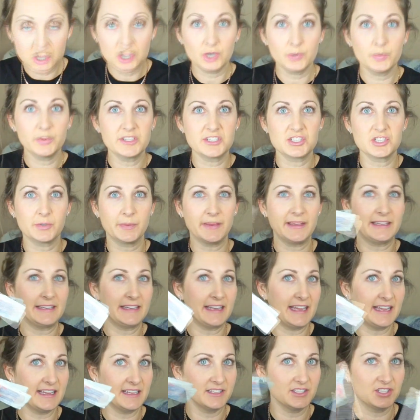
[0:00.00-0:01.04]
two blister
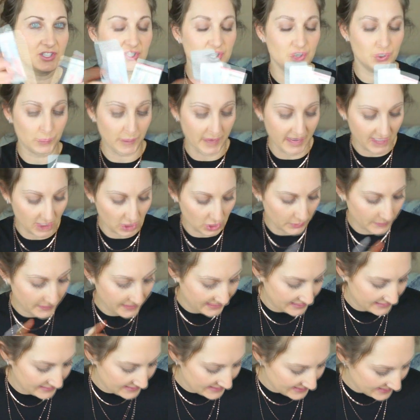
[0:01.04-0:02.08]
band-aids, two regular
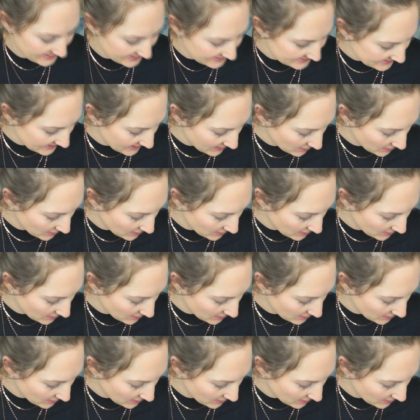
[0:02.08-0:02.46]
band-aids.